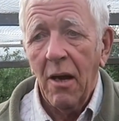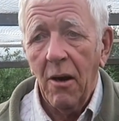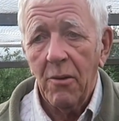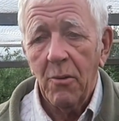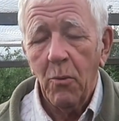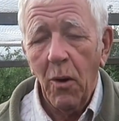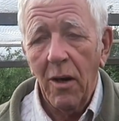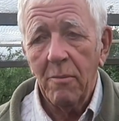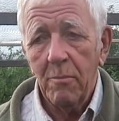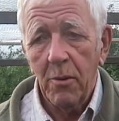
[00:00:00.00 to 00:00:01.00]
on the
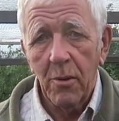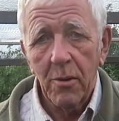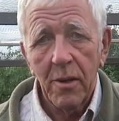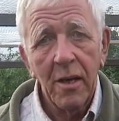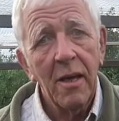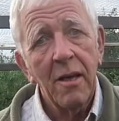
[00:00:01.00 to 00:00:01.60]
whiteboard.